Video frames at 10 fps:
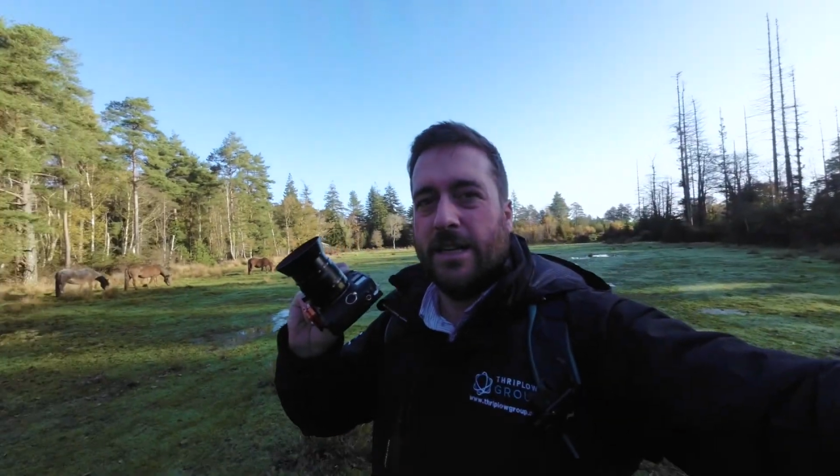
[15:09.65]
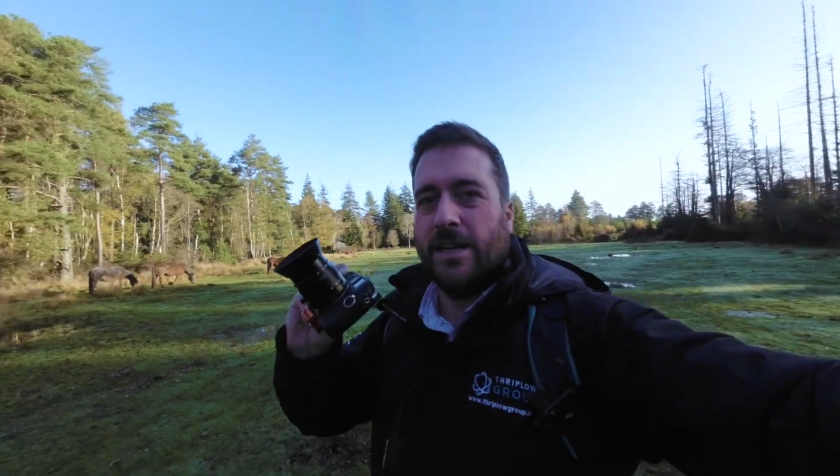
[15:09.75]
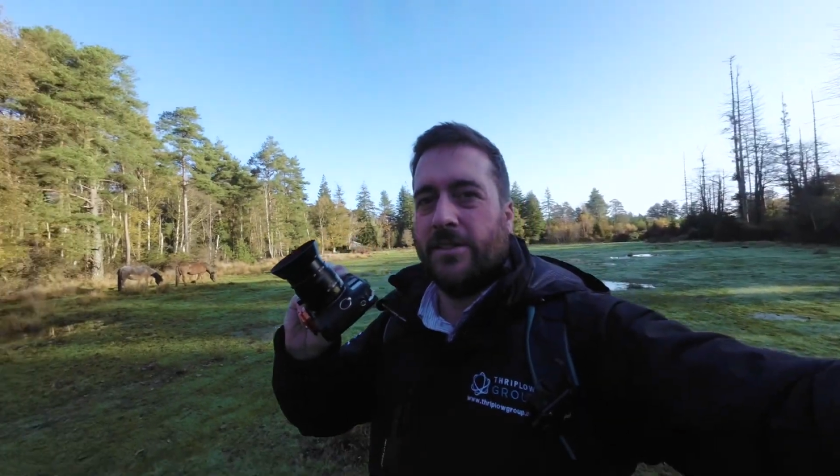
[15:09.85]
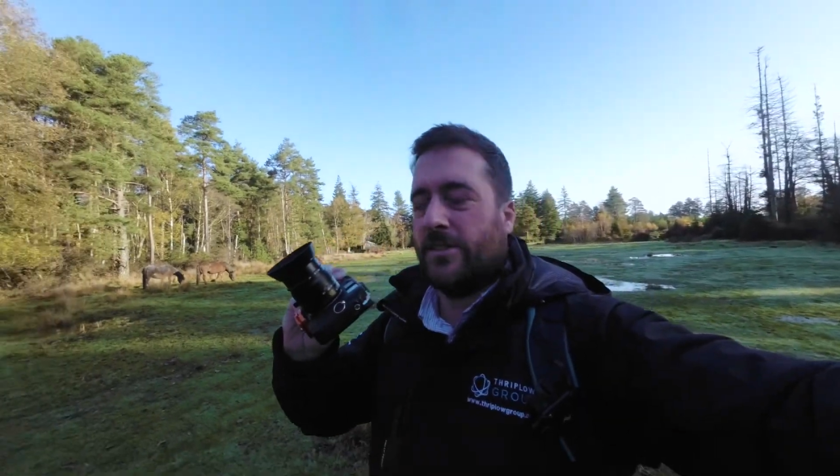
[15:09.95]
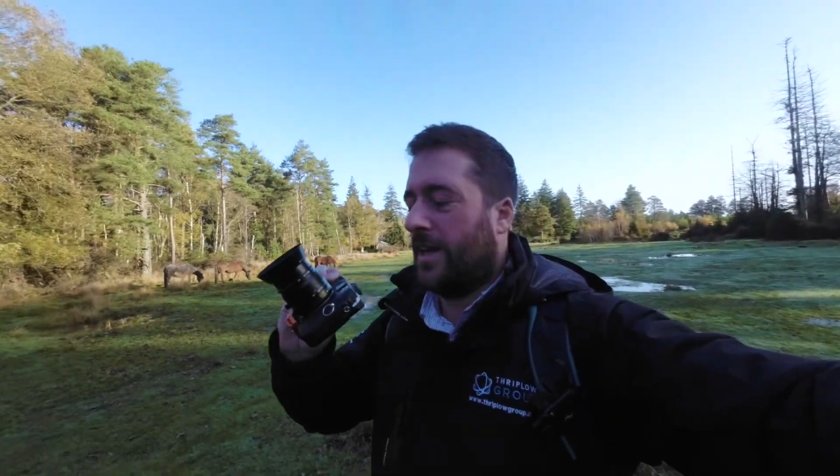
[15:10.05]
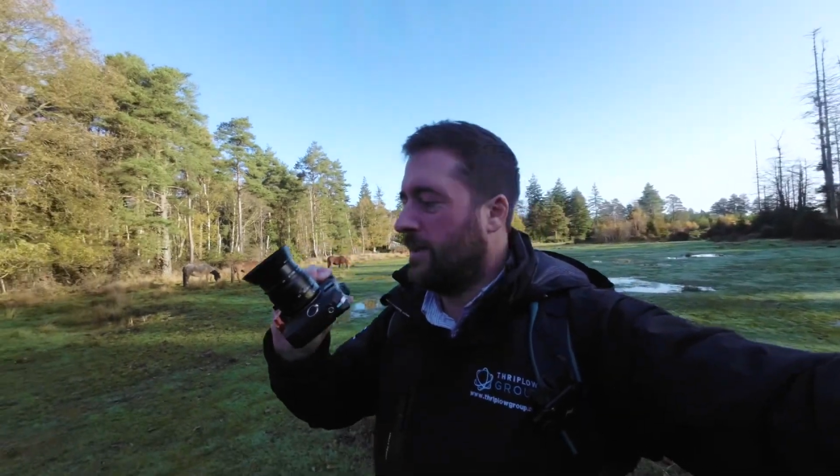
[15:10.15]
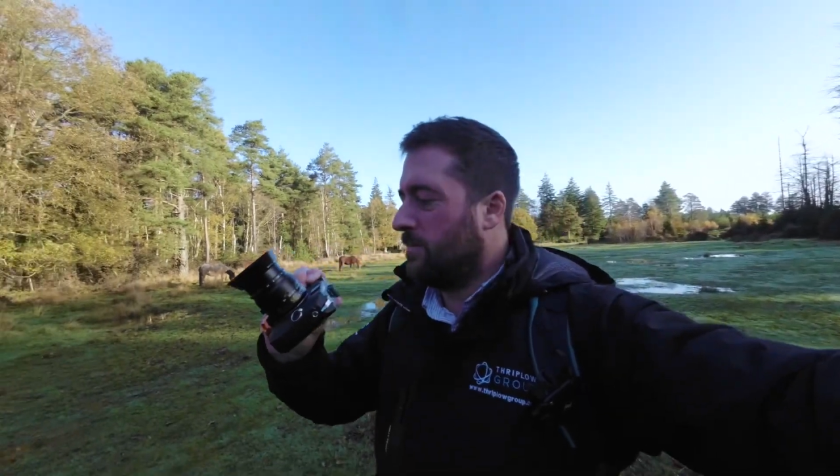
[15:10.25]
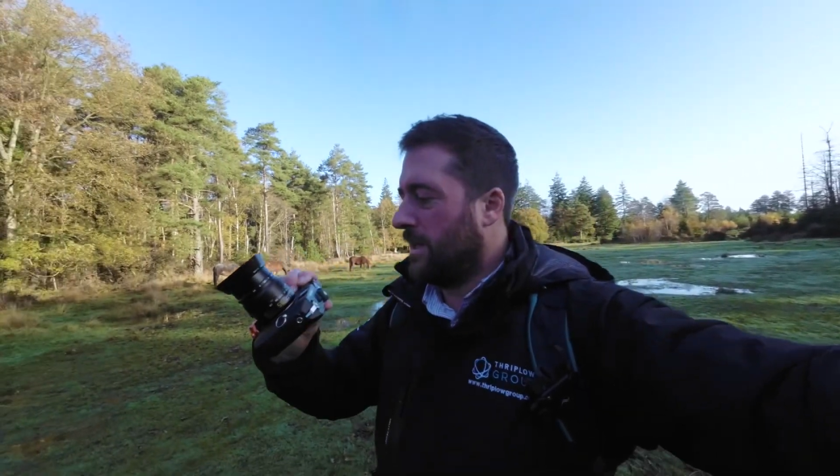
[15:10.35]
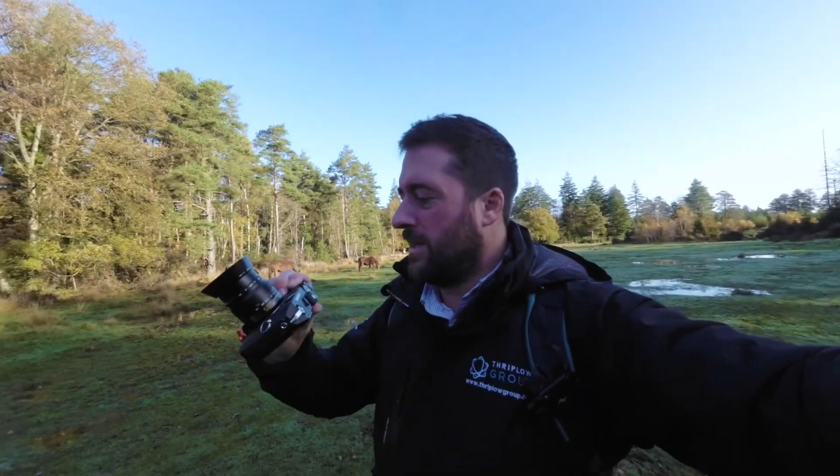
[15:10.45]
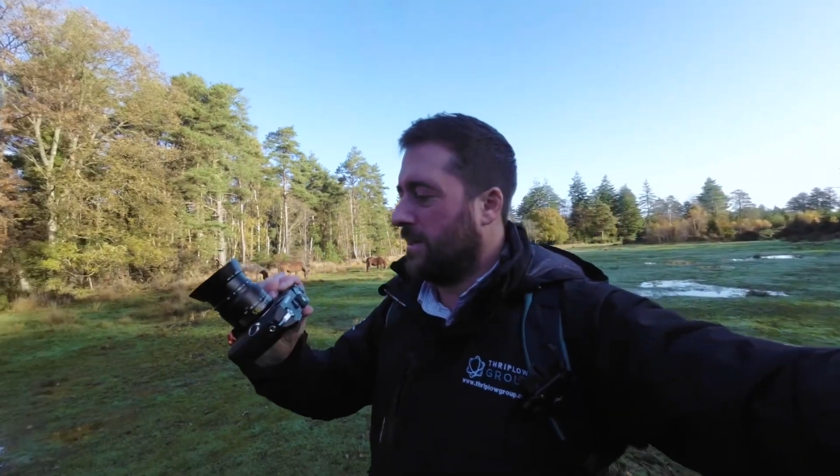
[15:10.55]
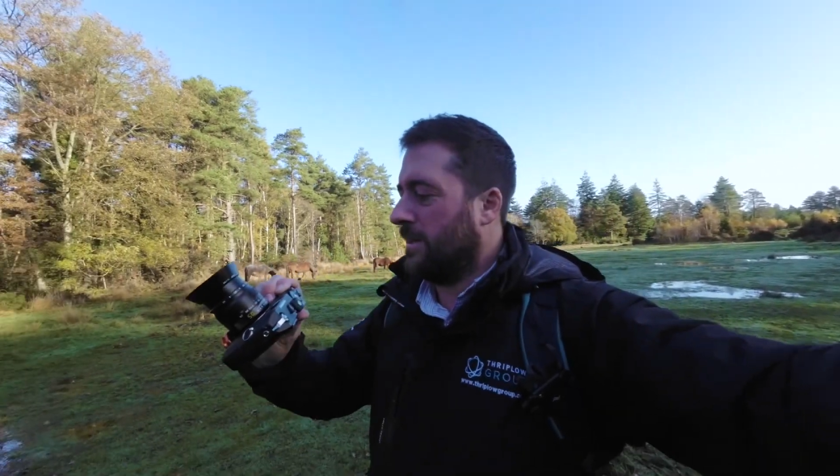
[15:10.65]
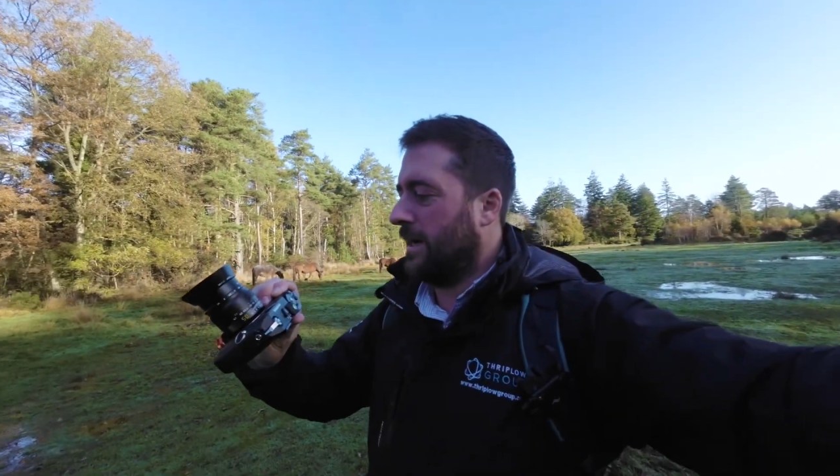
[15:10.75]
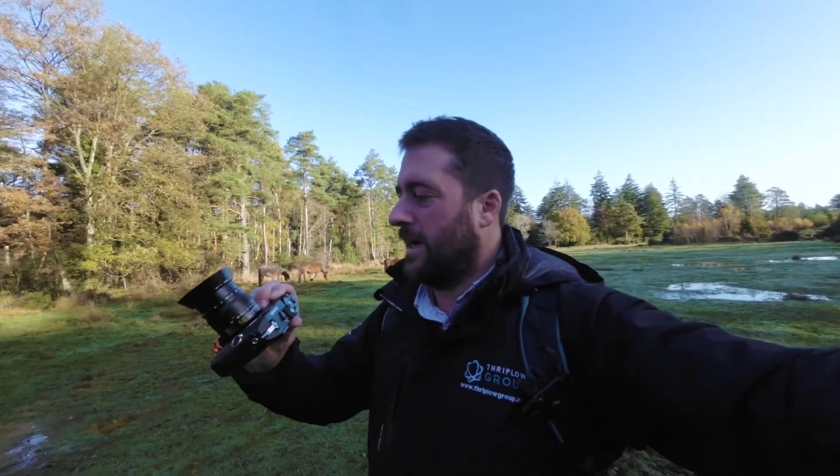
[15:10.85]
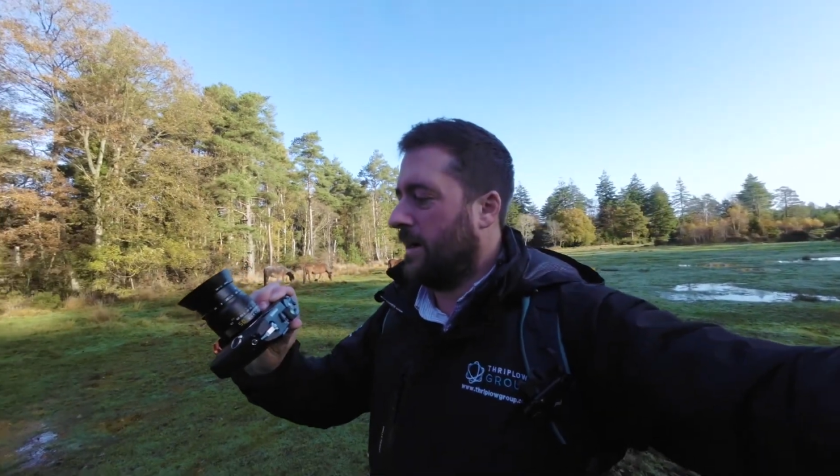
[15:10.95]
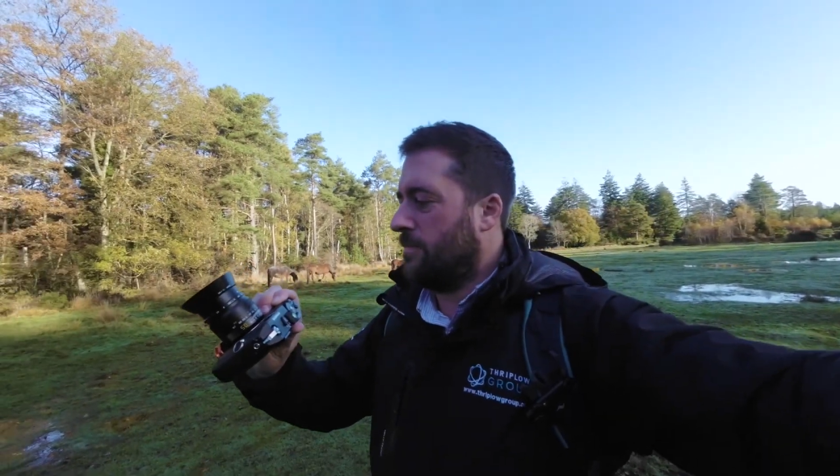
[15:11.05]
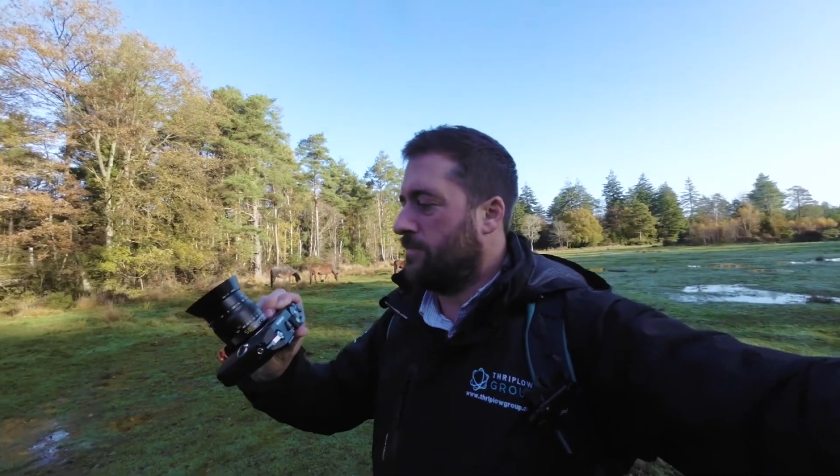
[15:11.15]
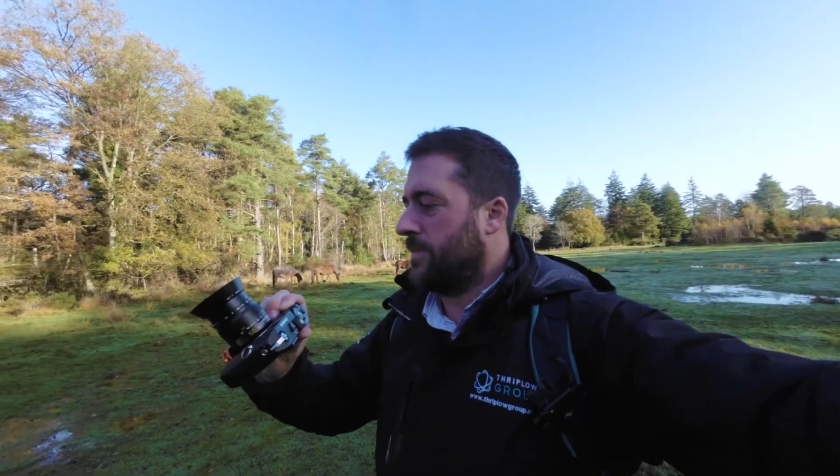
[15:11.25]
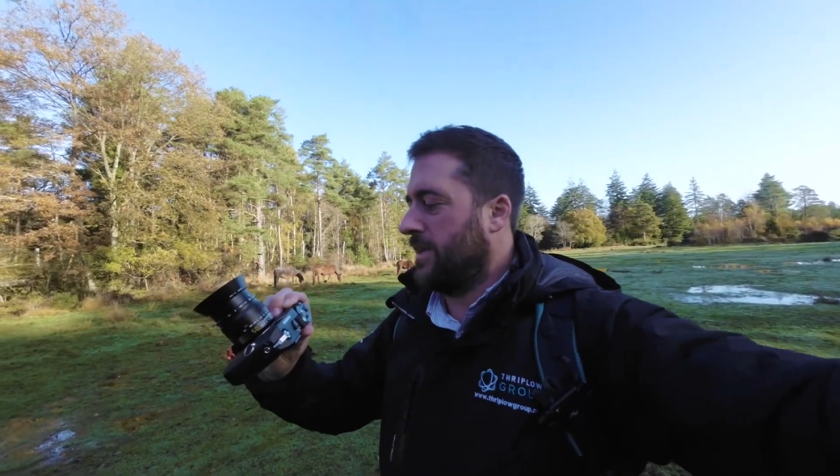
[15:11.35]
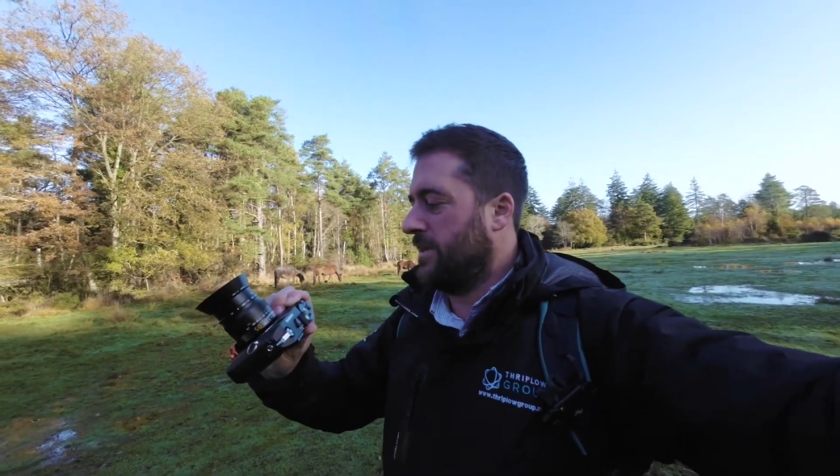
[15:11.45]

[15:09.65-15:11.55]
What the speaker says: is telling me that